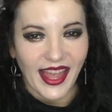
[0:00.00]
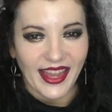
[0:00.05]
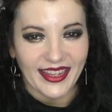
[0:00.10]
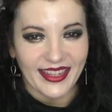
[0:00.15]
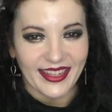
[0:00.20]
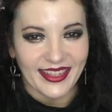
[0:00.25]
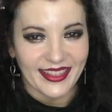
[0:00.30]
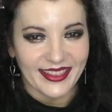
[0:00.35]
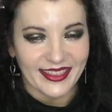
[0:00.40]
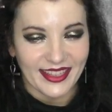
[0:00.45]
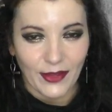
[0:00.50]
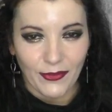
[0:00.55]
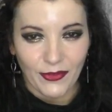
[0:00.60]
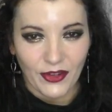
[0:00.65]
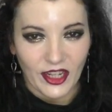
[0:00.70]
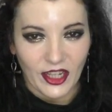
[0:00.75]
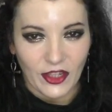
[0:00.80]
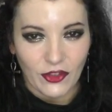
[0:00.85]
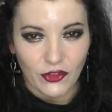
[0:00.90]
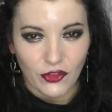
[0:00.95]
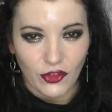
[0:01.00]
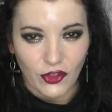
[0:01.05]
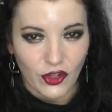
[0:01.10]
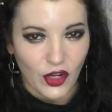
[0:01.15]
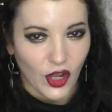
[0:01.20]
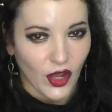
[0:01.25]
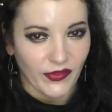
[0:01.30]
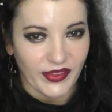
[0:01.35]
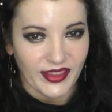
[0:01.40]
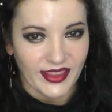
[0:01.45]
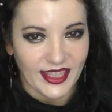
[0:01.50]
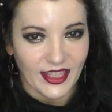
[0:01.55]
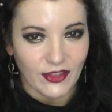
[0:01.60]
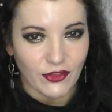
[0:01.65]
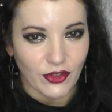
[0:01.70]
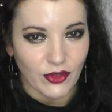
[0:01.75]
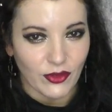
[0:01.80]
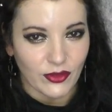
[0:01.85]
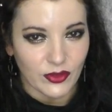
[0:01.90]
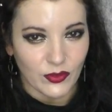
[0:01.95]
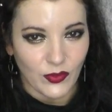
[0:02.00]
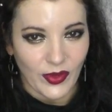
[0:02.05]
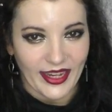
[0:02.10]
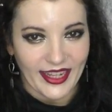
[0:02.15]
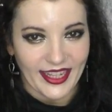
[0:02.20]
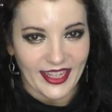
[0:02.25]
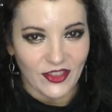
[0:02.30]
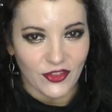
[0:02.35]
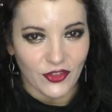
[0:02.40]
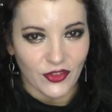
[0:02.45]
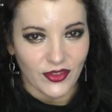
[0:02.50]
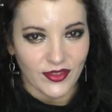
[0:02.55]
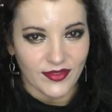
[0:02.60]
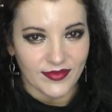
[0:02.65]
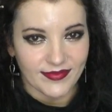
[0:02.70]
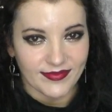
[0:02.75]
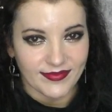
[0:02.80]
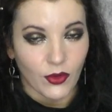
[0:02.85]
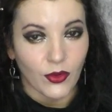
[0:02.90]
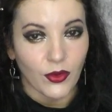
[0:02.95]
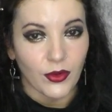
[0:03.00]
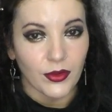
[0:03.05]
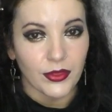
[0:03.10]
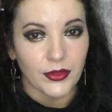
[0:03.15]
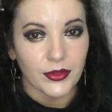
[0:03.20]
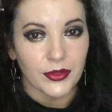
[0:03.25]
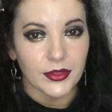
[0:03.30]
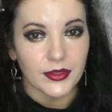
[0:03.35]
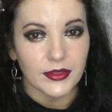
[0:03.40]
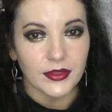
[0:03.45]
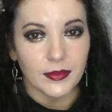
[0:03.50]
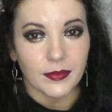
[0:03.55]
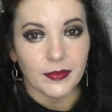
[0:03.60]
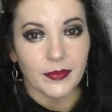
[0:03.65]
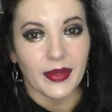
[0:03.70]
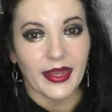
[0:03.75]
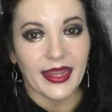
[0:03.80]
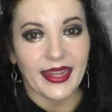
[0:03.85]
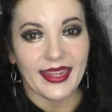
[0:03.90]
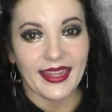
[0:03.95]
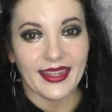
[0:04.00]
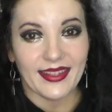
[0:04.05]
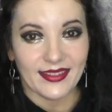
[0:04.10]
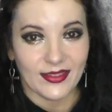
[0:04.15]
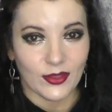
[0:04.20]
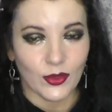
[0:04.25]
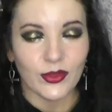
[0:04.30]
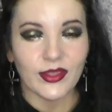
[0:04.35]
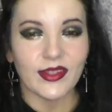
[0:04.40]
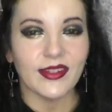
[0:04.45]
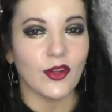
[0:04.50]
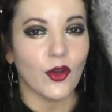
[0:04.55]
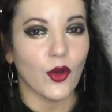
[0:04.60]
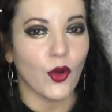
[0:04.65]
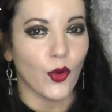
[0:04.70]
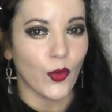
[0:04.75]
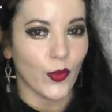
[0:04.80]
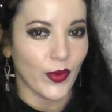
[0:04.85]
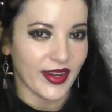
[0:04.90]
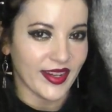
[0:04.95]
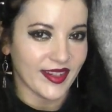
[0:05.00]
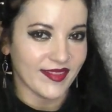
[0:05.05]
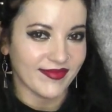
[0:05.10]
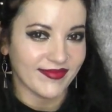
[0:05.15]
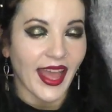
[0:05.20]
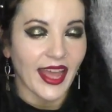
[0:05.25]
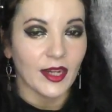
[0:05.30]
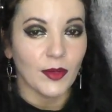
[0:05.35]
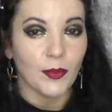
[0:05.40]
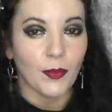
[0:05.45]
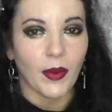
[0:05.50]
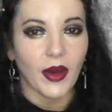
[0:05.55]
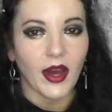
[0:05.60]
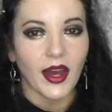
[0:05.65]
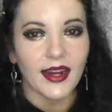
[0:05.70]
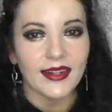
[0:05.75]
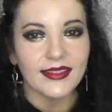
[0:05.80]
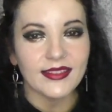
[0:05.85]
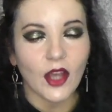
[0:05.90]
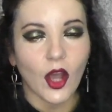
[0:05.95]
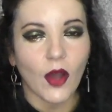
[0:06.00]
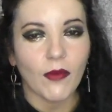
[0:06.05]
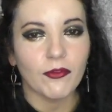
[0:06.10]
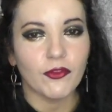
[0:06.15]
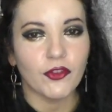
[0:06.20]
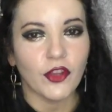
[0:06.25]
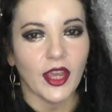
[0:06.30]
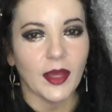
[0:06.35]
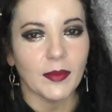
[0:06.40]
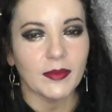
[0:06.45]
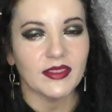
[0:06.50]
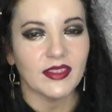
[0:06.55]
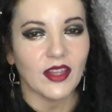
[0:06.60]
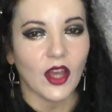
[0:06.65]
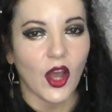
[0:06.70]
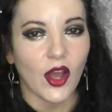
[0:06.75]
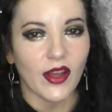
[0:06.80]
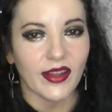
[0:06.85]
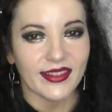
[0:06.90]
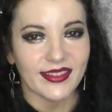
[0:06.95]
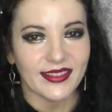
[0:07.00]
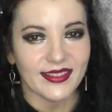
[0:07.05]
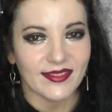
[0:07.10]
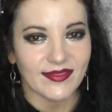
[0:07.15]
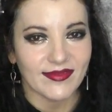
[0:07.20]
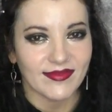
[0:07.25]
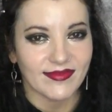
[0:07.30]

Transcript: and the Definition of Indigenous Religion, authored by Susan Owen, and part of James Cox's